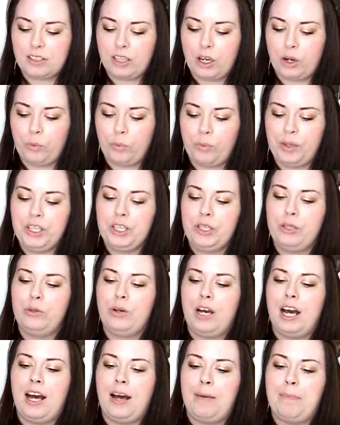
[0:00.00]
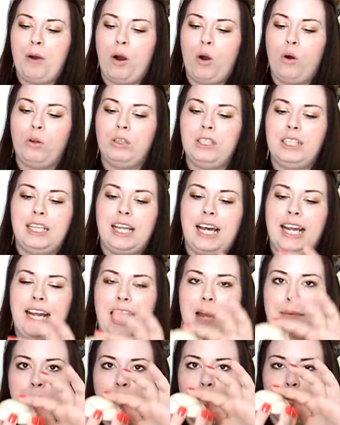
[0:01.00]
So when you hold it
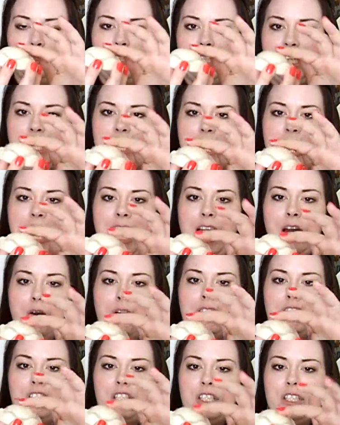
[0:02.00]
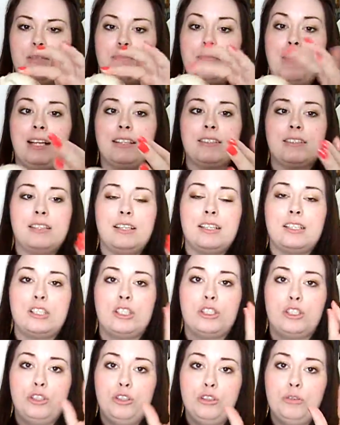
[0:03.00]
like I'm holding it now, it just melts
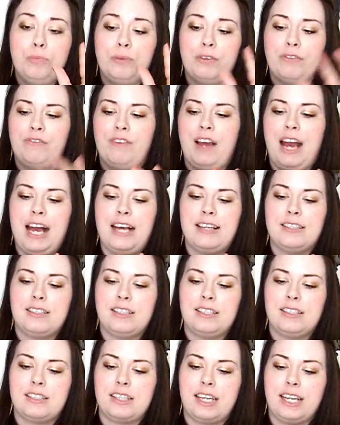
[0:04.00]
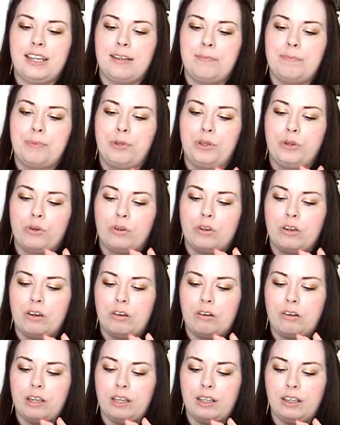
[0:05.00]
super fast. It's like
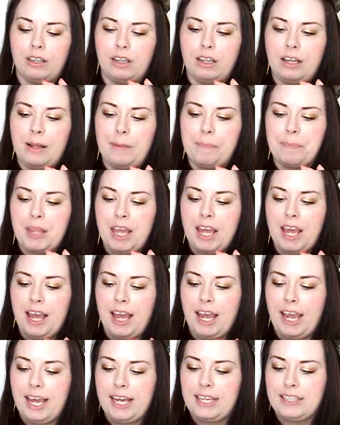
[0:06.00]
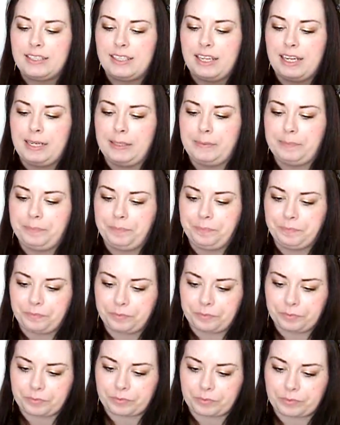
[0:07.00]
pure oil. And
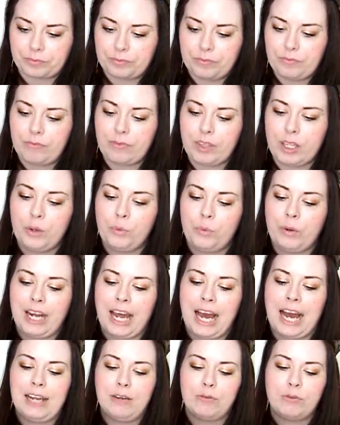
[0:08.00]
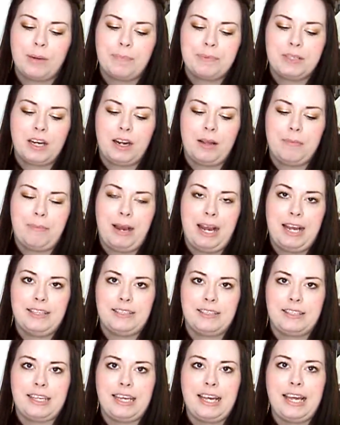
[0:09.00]
when I rubbed it on
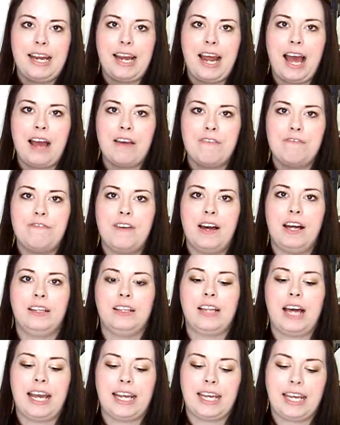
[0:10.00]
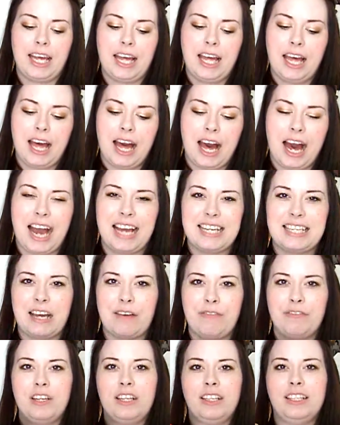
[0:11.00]
my skin, I felt like I
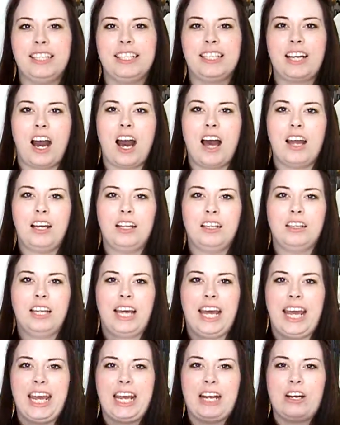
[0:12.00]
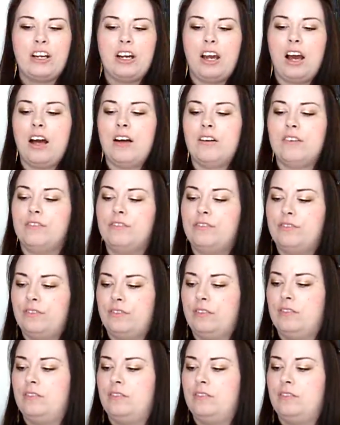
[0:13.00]
definitely got a layer of